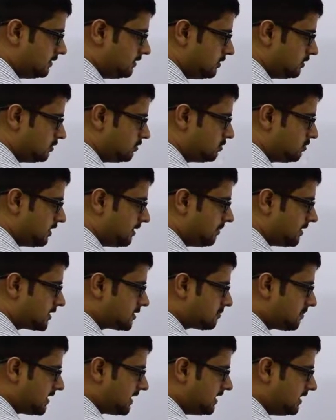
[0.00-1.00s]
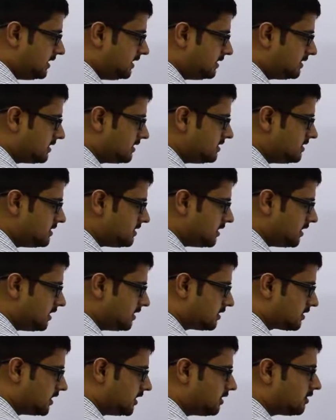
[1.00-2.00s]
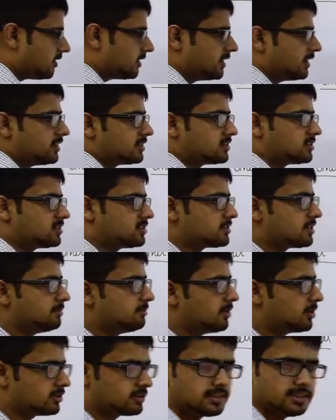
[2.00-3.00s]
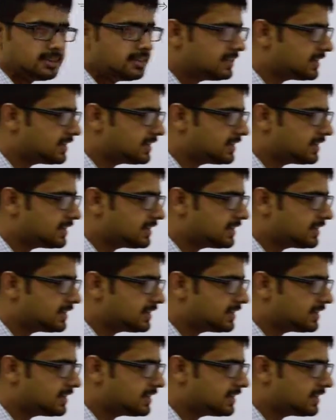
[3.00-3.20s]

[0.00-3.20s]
So, I am expanding this in 3 coordinate system or 3D